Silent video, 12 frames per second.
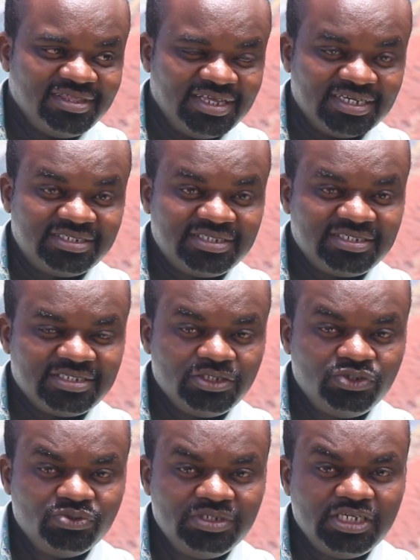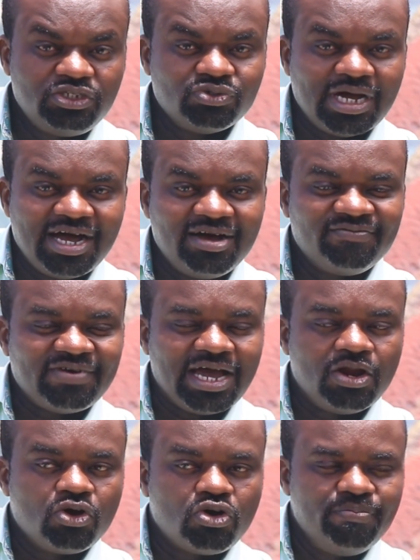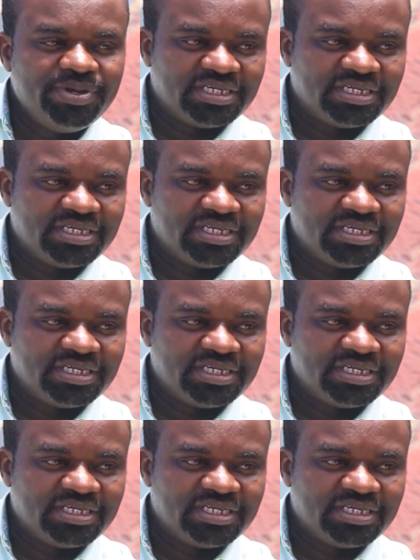That you need to have a local